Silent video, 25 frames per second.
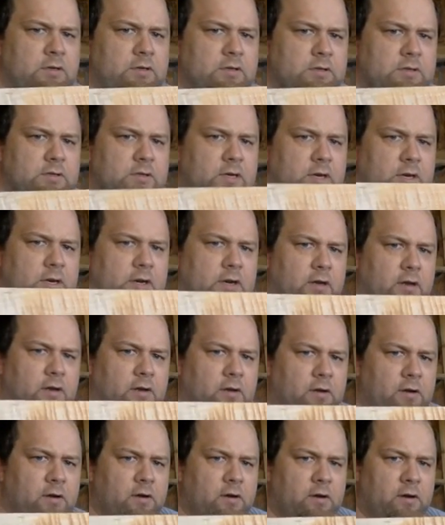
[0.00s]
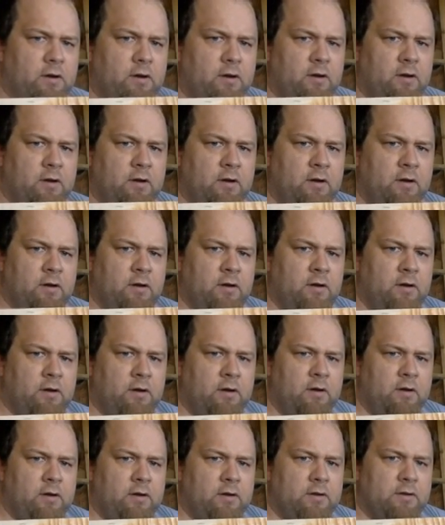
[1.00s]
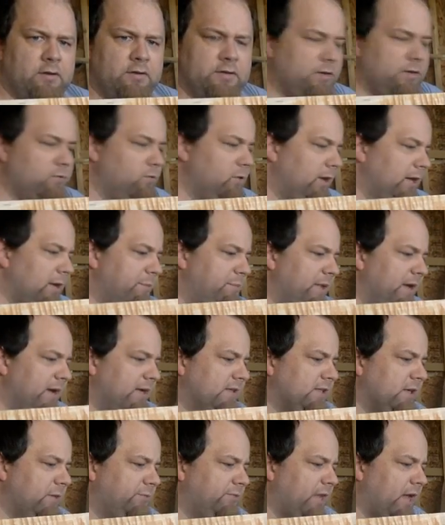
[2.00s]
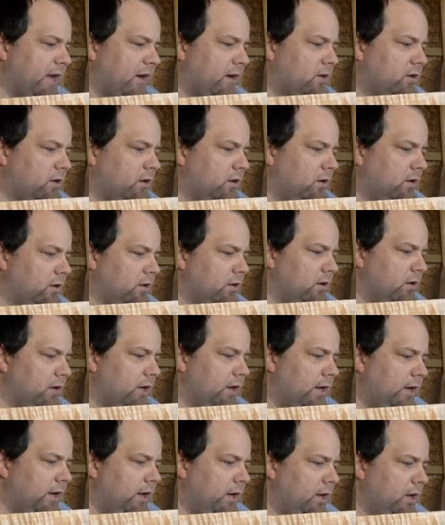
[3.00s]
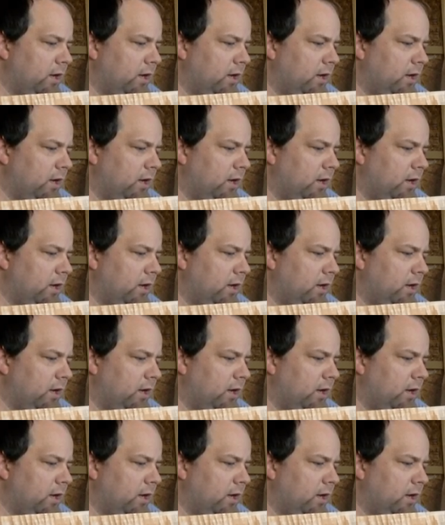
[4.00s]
There you go. He really picks up that curl though, hey?